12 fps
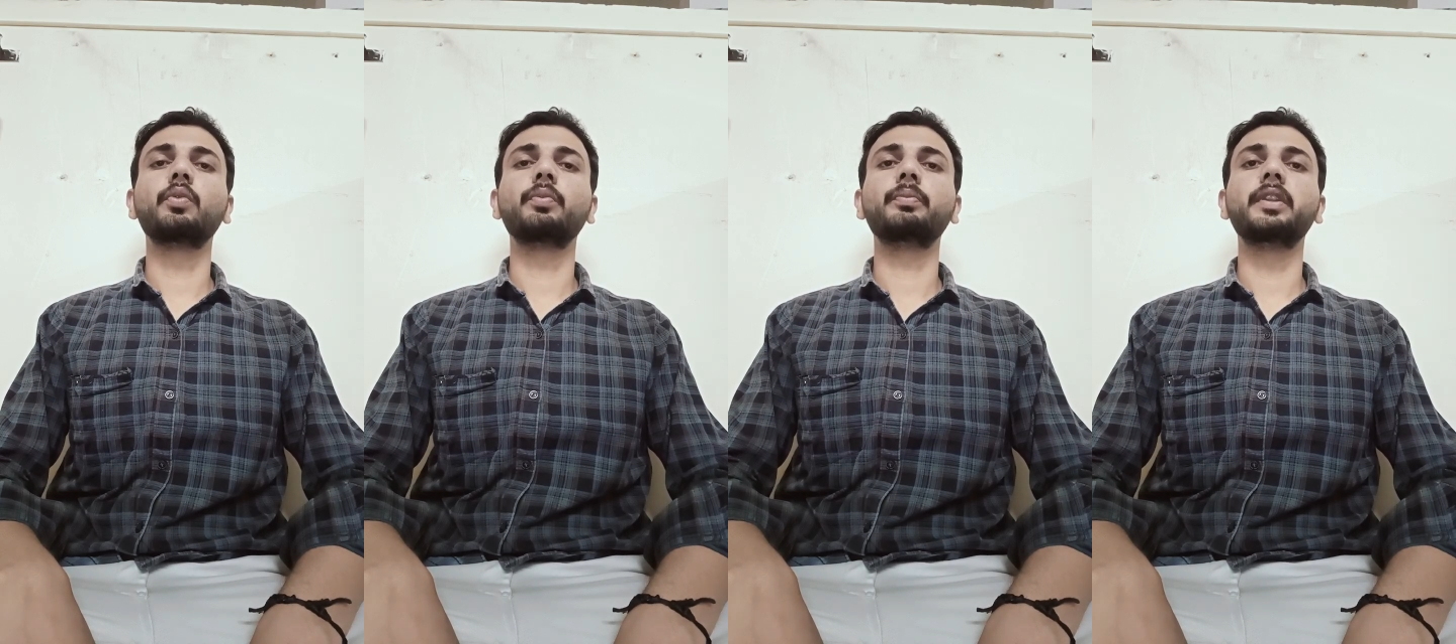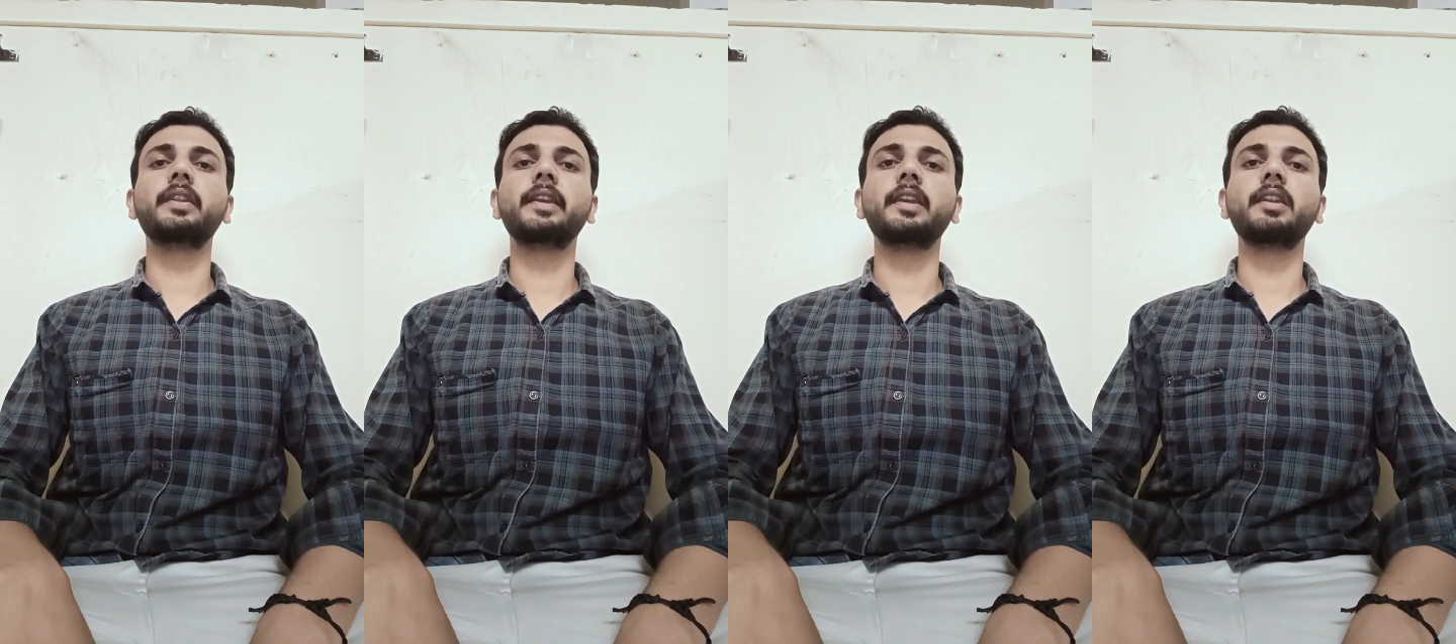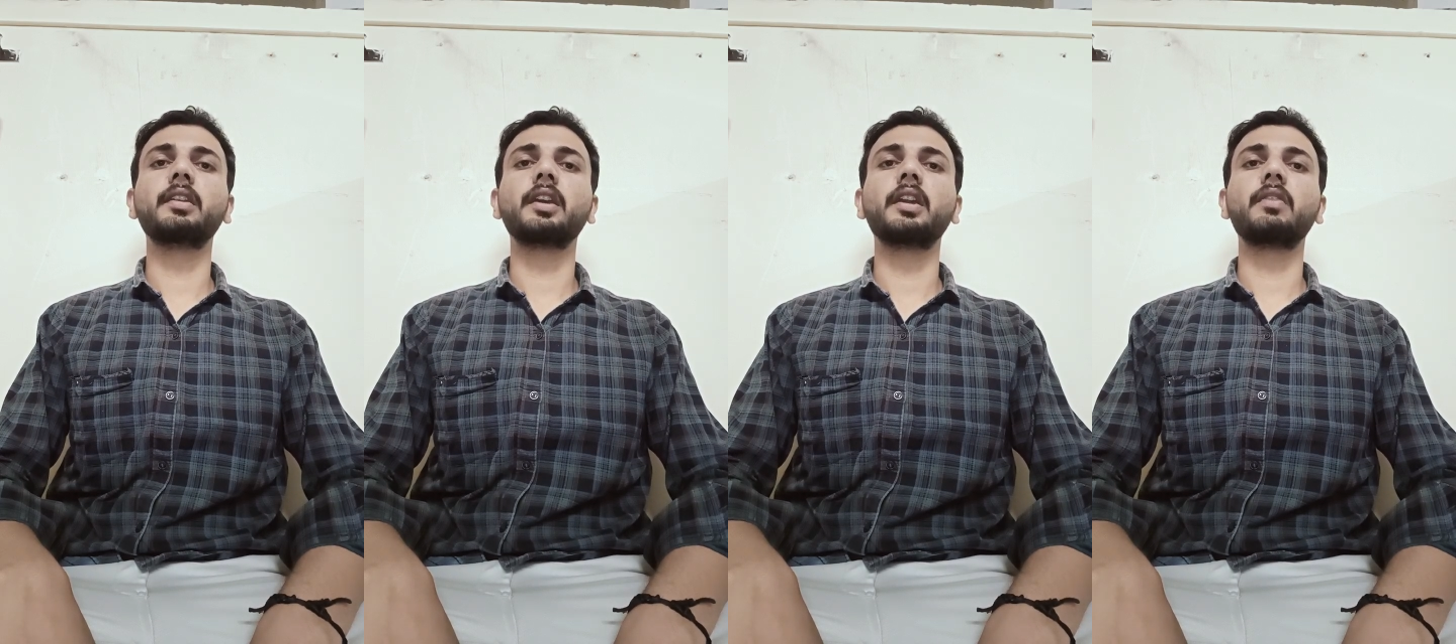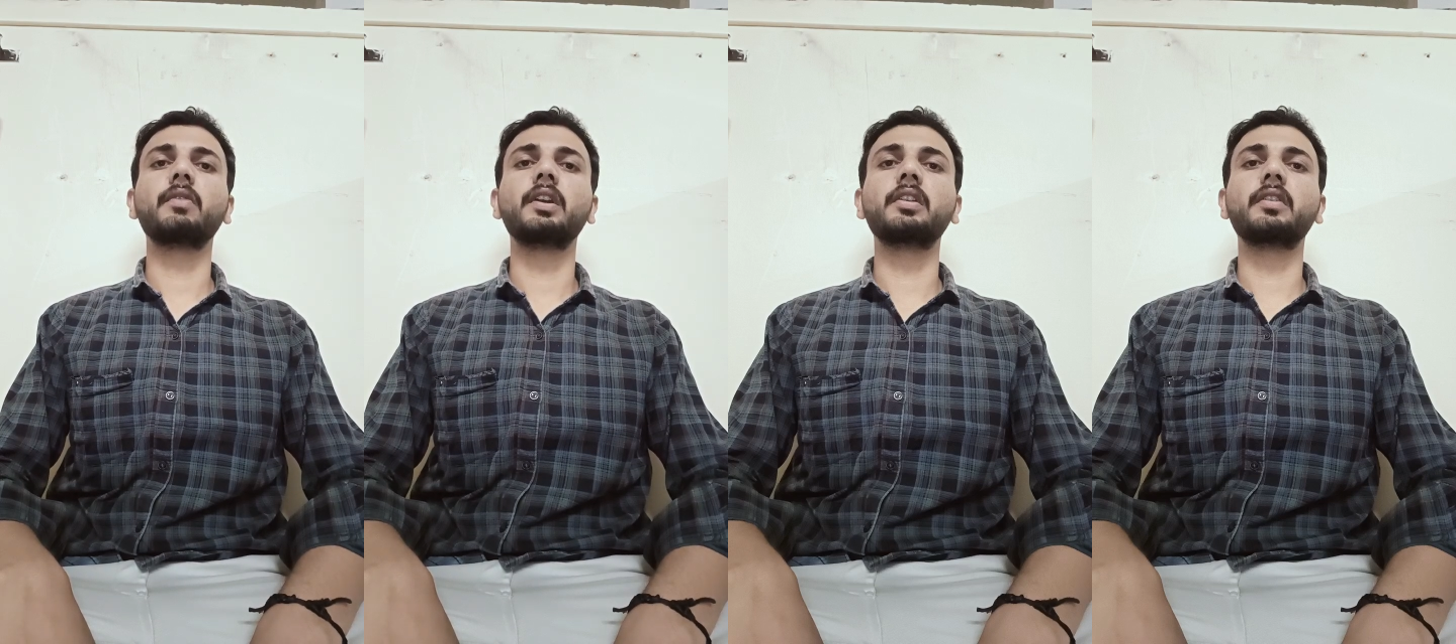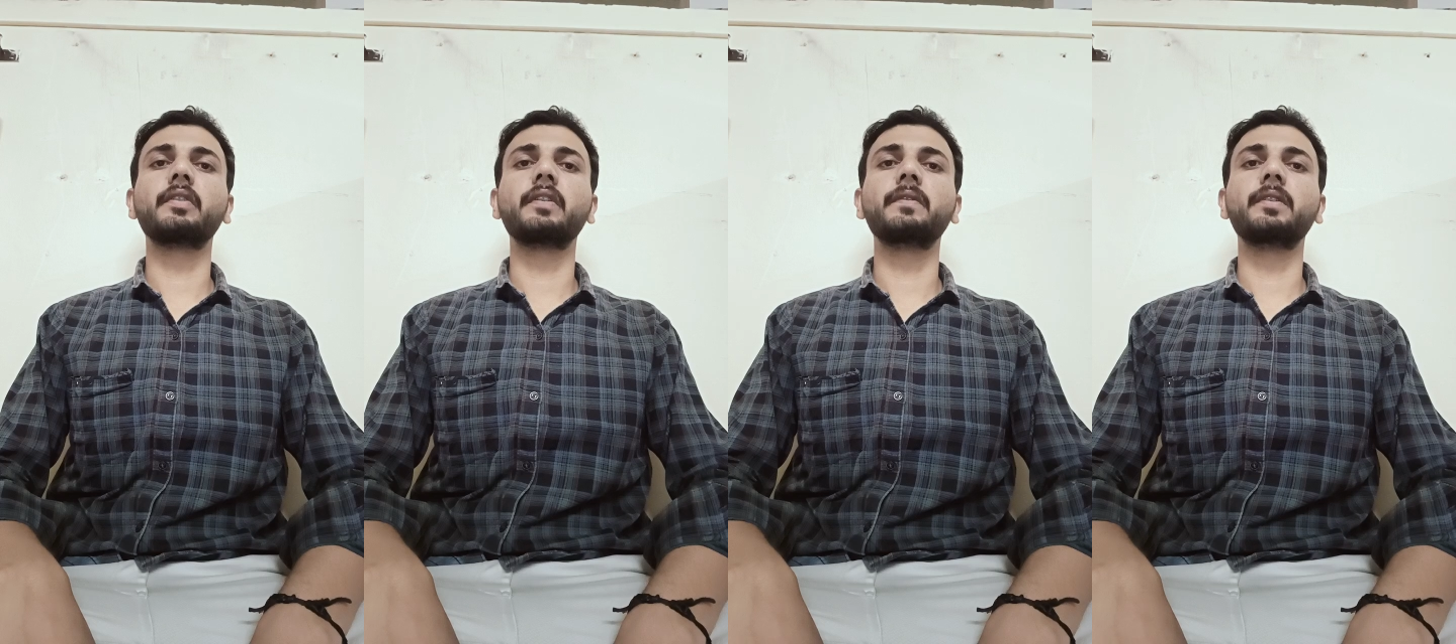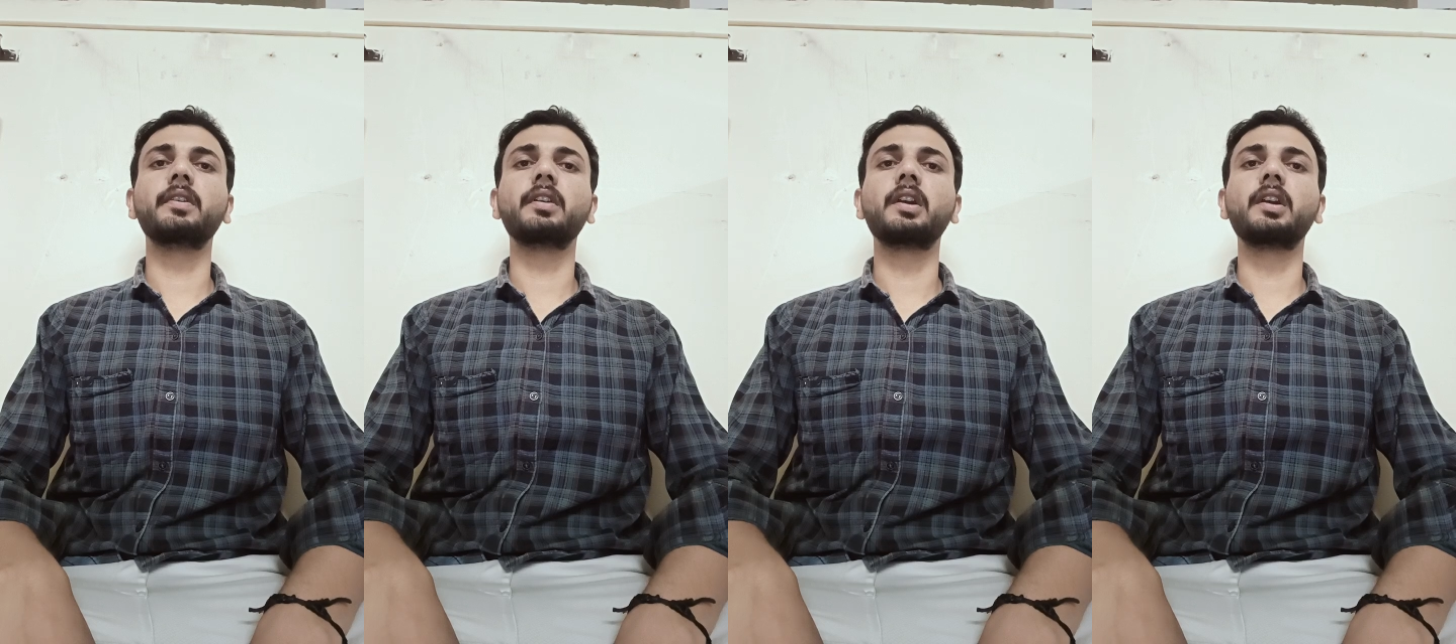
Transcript: methane, and water vapor